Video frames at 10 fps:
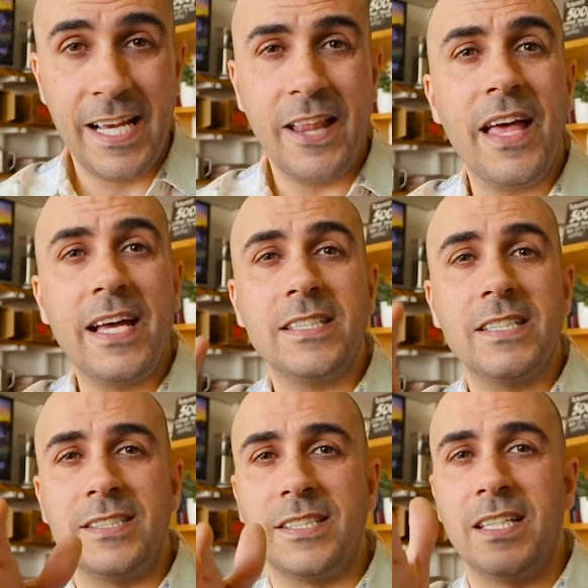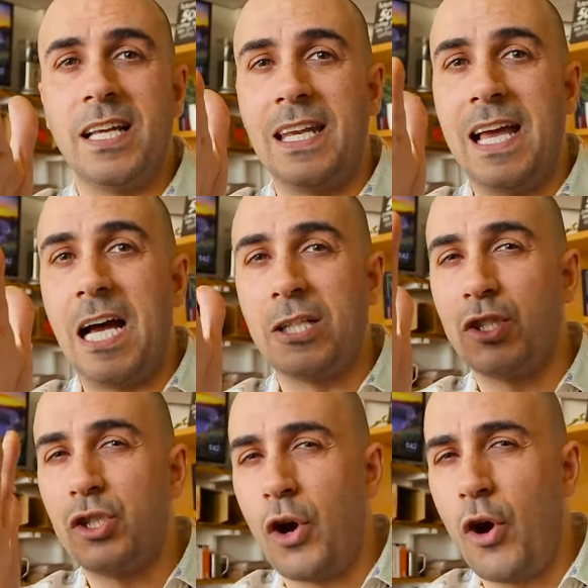And that doesn't allow
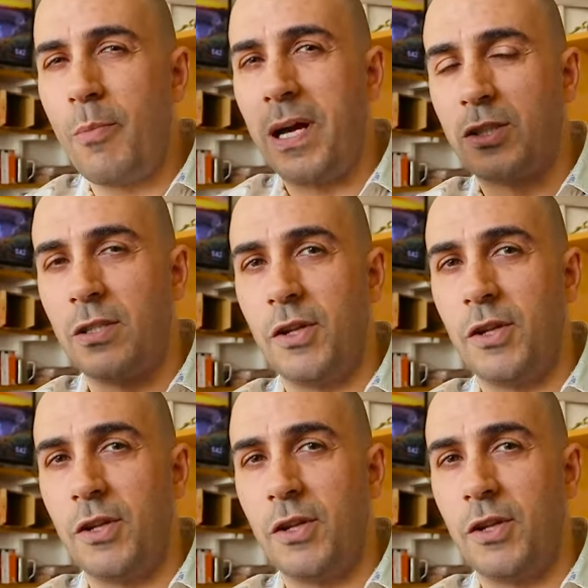so much